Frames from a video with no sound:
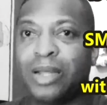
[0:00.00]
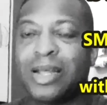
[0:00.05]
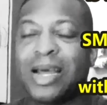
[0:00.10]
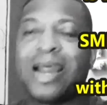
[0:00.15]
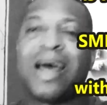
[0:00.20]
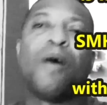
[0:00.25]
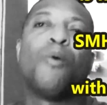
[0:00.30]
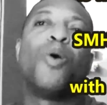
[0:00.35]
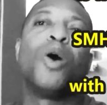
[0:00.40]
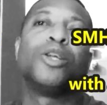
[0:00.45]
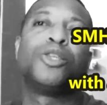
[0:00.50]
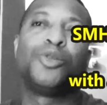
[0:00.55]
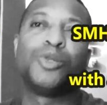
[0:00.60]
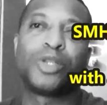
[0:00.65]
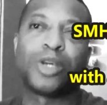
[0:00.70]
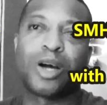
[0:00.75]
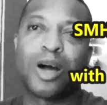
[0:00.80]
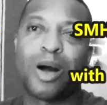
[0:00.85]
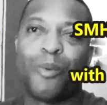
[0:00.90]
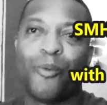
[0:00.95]
then I want you
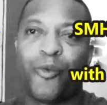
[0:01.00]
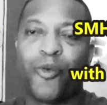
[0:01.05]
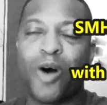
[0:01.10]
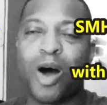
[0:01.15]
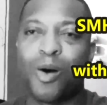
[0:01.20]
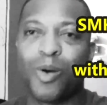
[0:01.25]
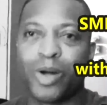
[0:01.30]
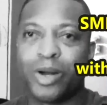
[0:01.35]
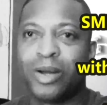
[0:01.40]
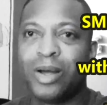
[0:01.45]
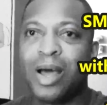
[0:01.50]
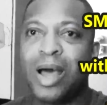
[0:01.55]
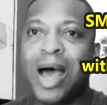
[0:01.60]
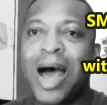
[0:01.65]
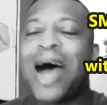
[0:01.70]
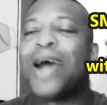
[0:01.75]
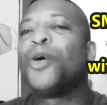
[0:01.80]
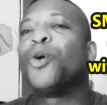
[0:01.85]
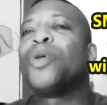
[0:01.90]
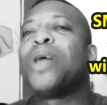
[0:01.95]
to come forward.
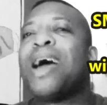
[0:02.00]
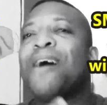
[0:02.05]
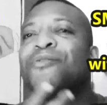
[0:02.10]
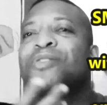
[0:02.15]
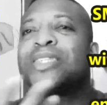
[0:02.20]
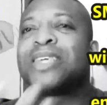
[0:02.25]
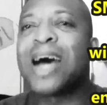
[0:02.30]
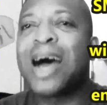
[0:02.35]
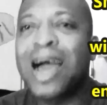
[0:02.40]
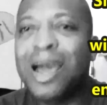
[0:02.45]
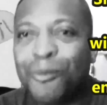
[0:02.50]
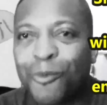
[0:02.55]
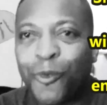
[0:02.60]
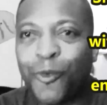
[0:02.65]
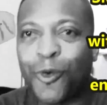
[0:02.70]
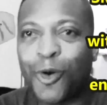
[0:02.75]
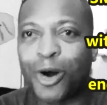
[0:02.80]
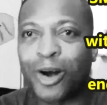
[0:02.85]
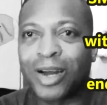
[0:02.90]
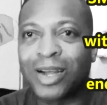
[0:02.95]
I don't have time
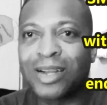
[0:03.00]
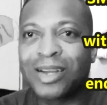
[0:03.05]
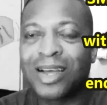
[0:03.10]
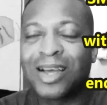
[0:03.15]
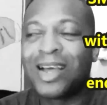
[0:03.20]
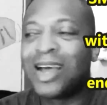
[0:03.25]
for it.